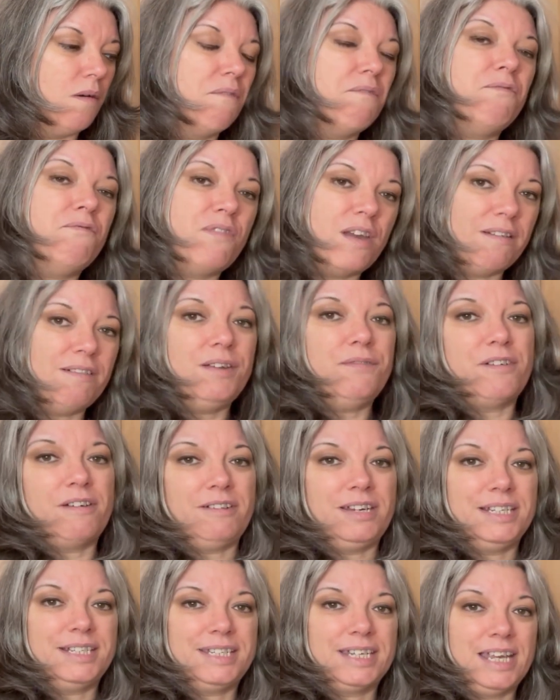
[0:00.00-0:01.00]
very,
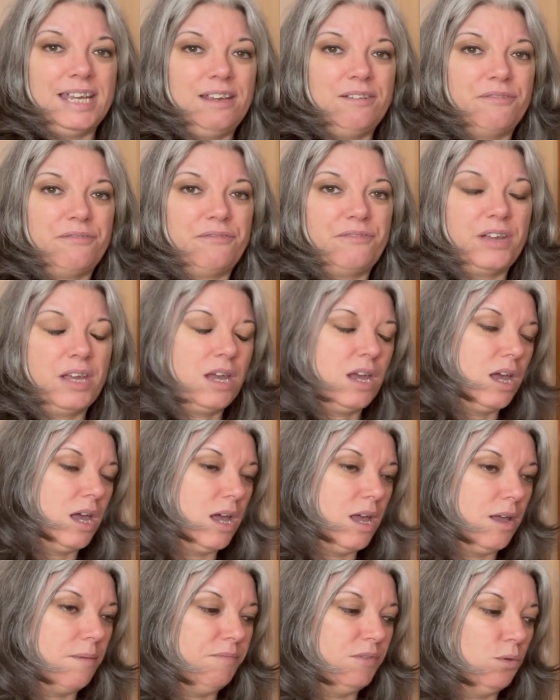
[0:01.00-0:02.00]
very safe
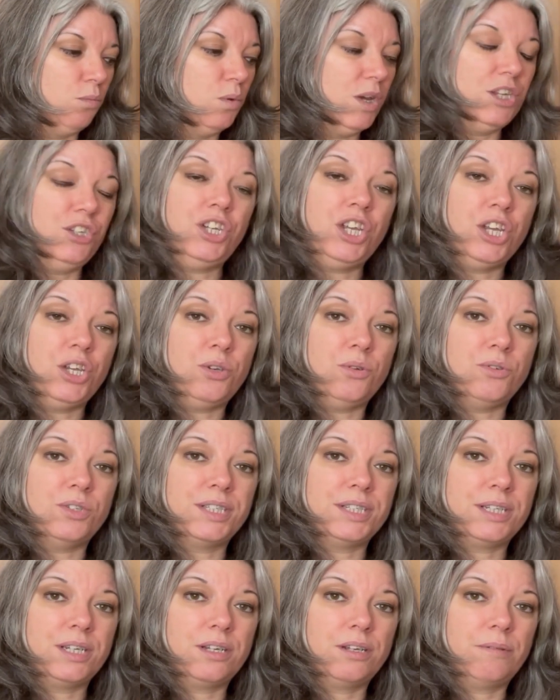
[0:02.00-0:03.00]
when
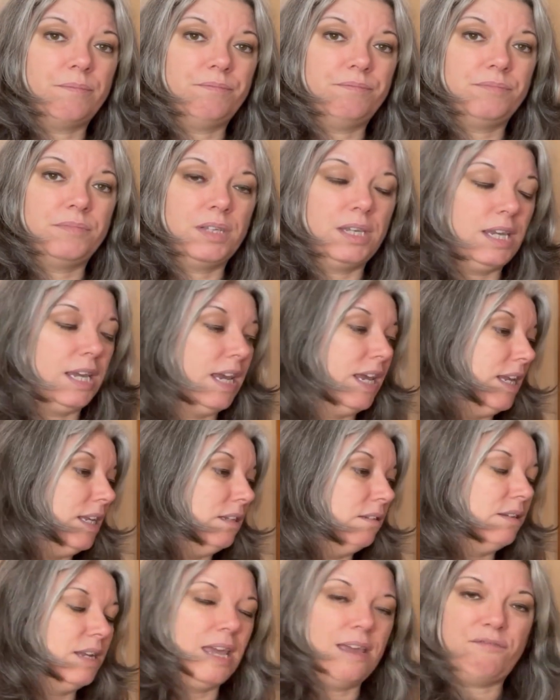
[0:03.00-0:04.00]
used
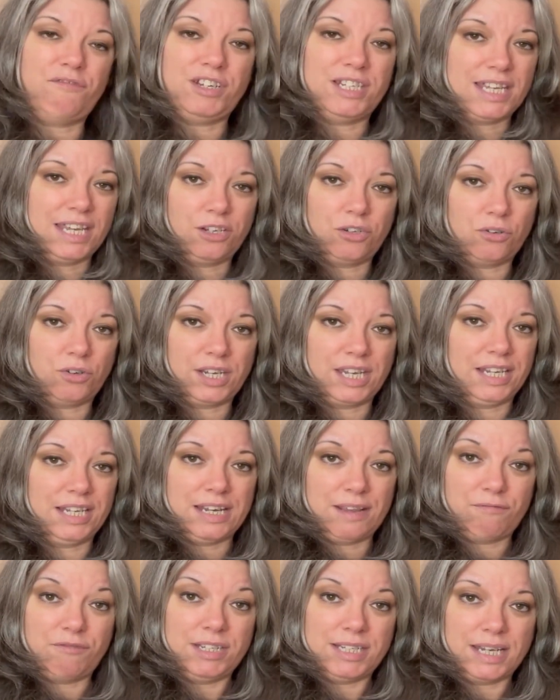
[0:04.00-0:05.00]
in everyday cooking and
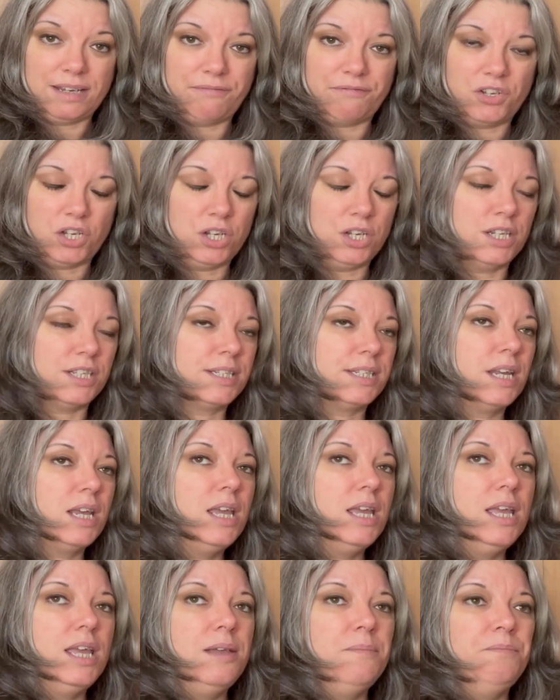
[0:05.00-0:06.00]
everyday foods.
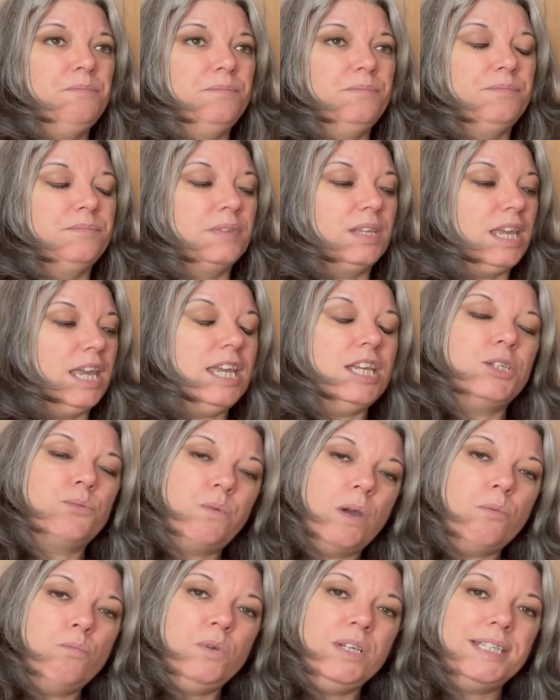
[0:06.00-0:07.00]
It's
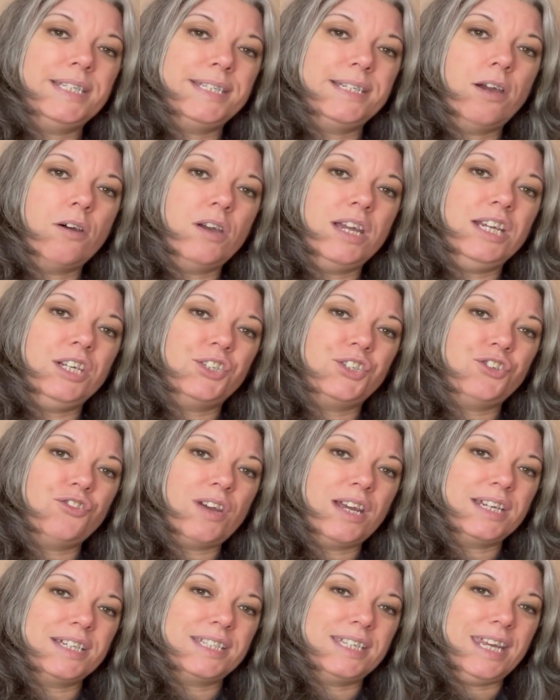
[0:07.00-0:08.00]
when we start
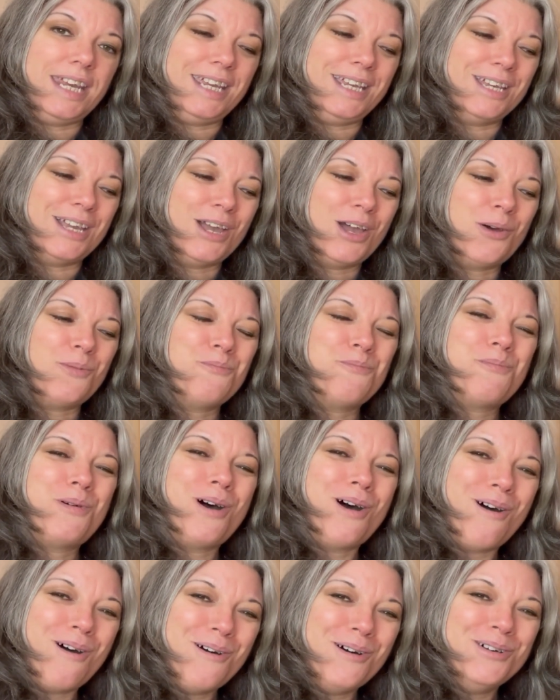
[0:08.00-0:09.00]
extracting
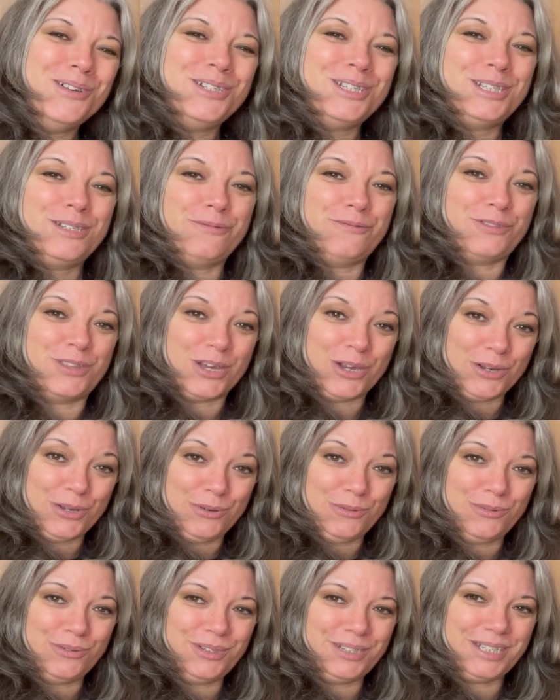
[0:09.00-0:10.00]
parts of
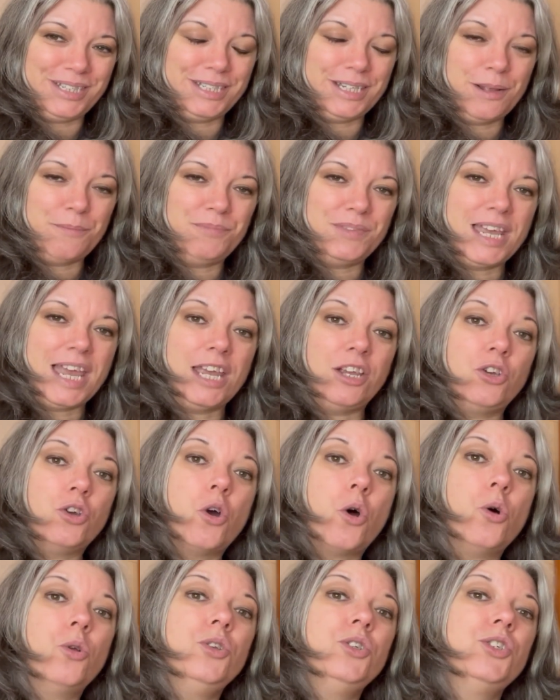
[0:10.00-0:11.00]
those and
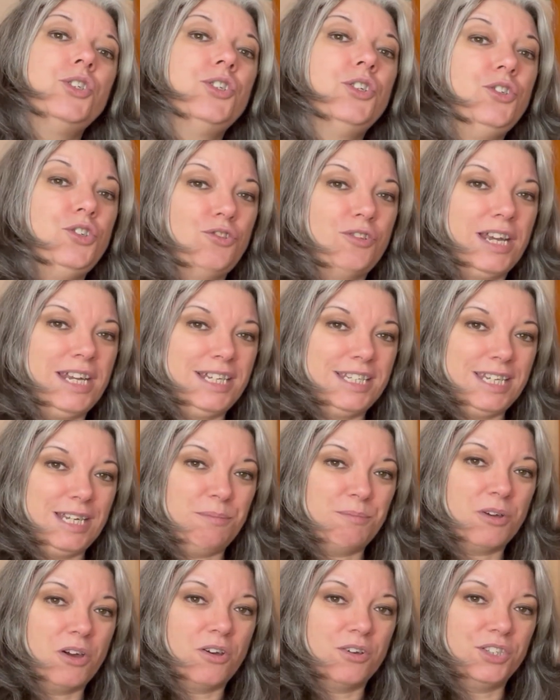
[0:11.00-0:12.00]
concentrating
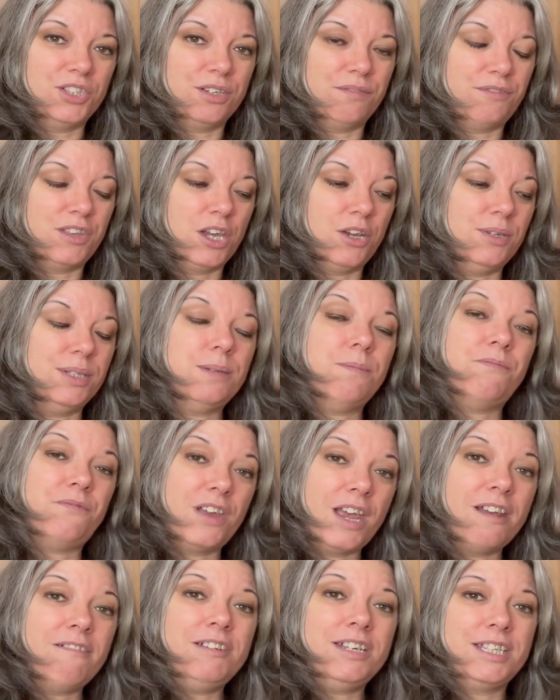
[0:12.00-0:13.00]
parts of those in
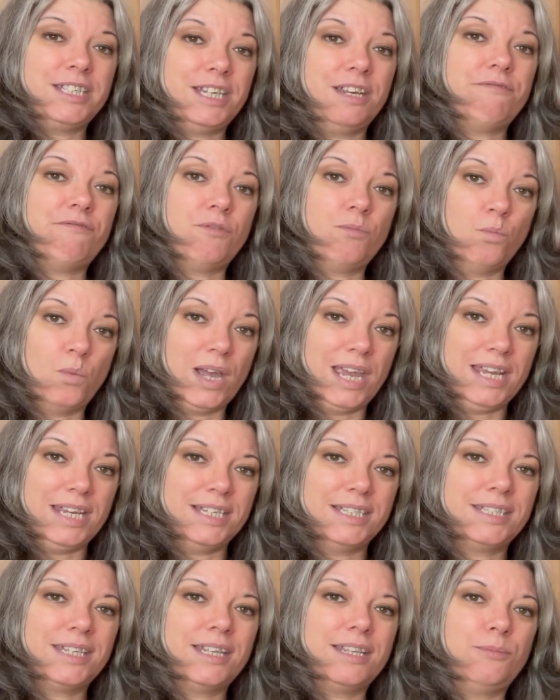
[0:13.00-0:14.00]
various different
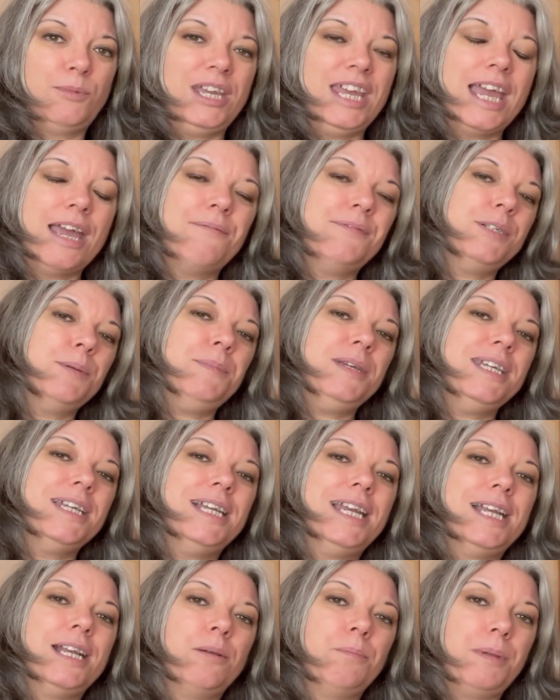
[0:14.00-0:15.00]
ways that we have to be a
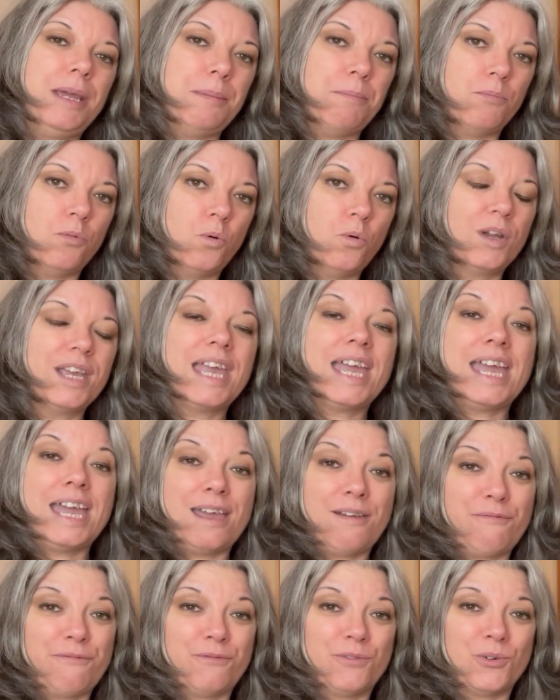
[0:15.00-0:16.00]
little bit more
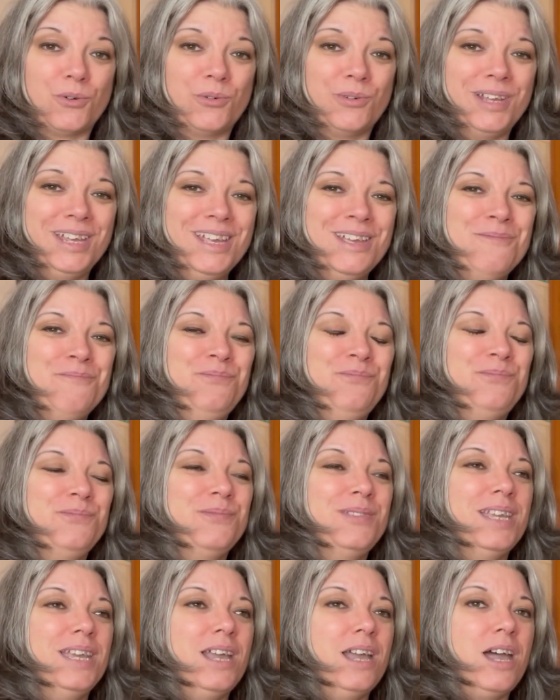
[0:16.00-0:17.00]
careful.
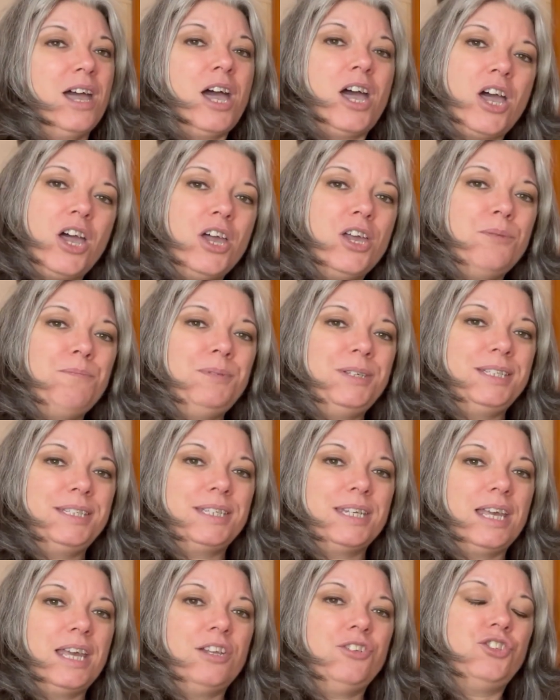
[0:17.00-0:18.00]
Herbs
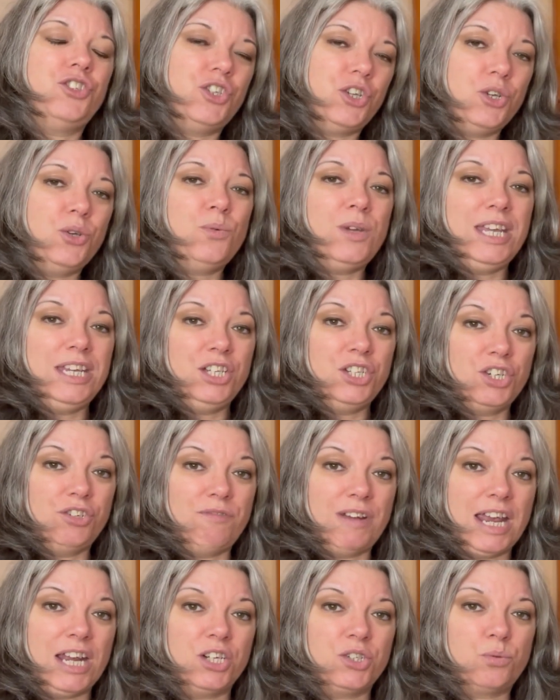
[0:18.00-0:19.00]
do
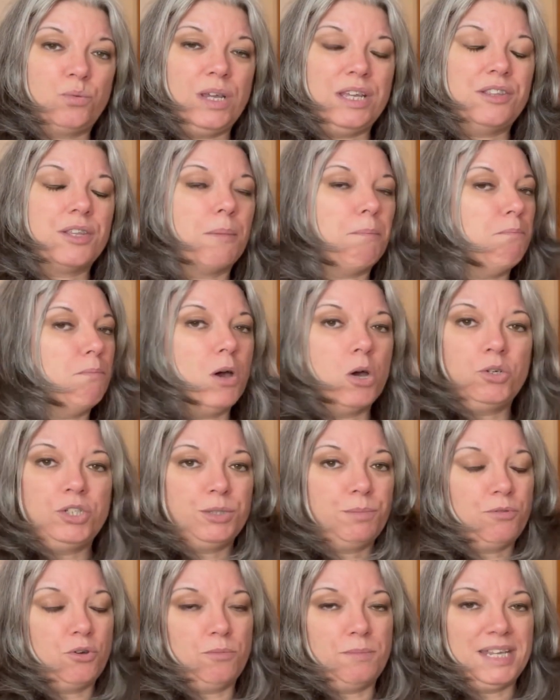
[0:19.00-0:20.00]
interact with
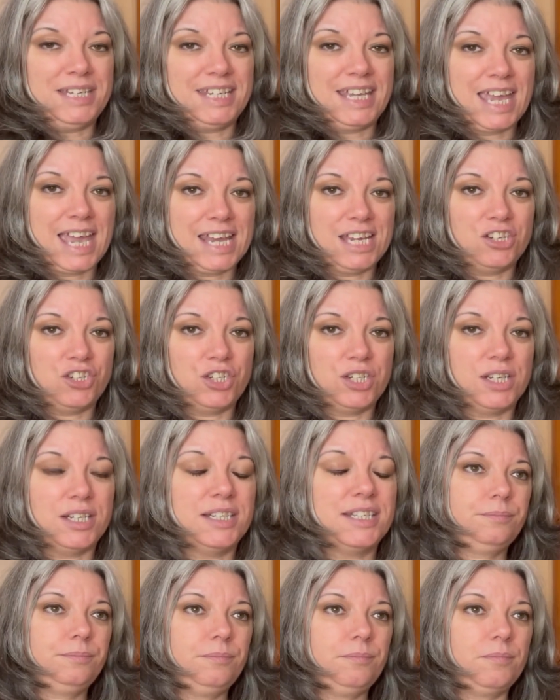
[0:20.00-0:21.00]
multiple
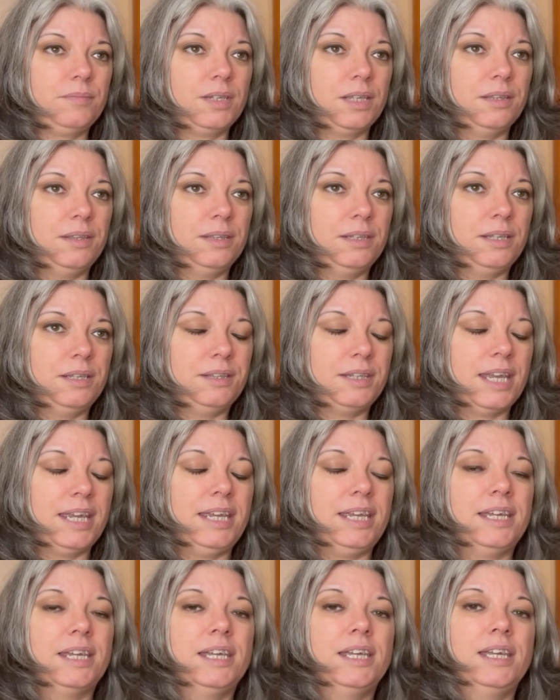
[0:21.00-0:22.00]
medications.
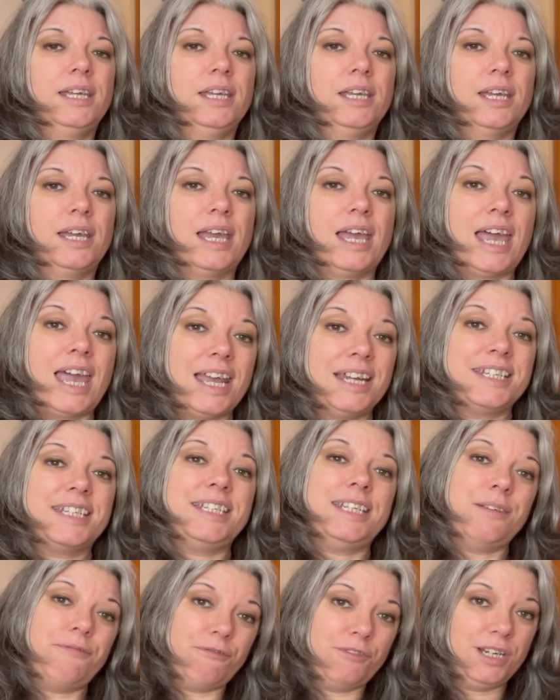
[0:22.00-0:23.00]
They act
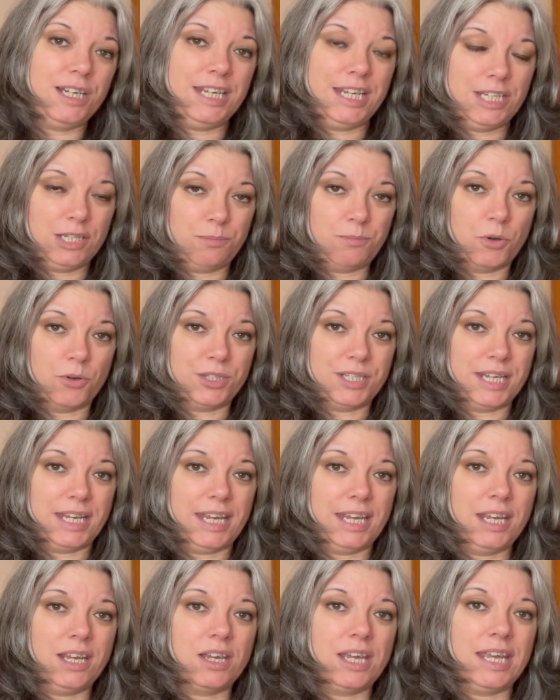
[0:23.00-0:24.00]
differently in the
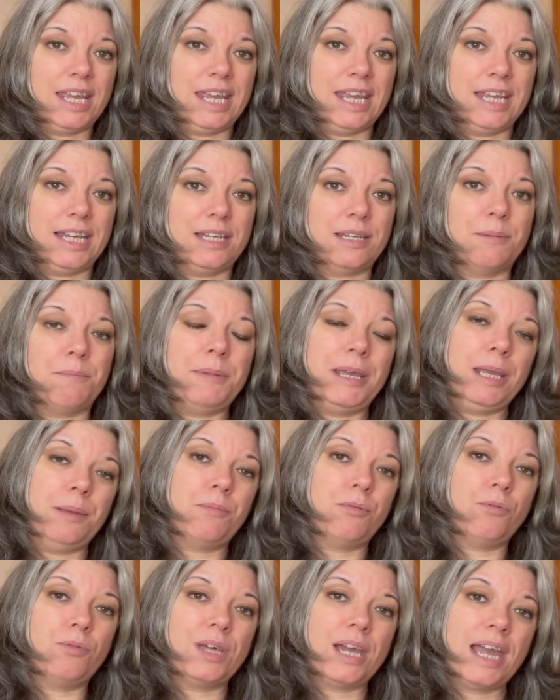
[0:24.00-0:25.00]
body in
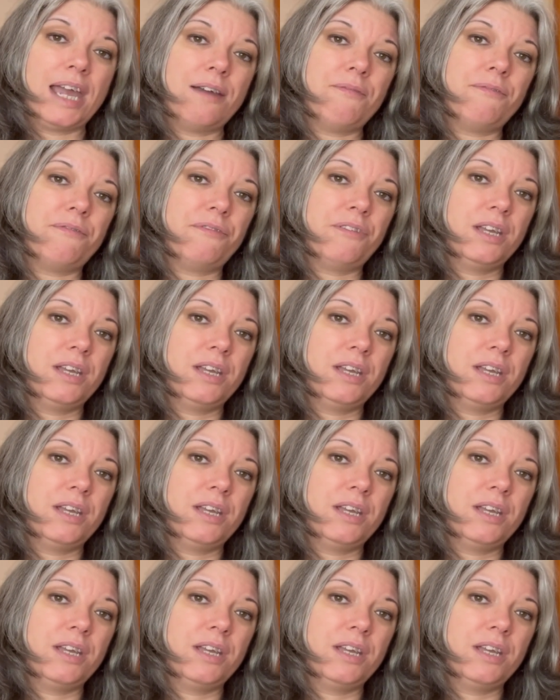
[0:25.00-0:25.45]
people that have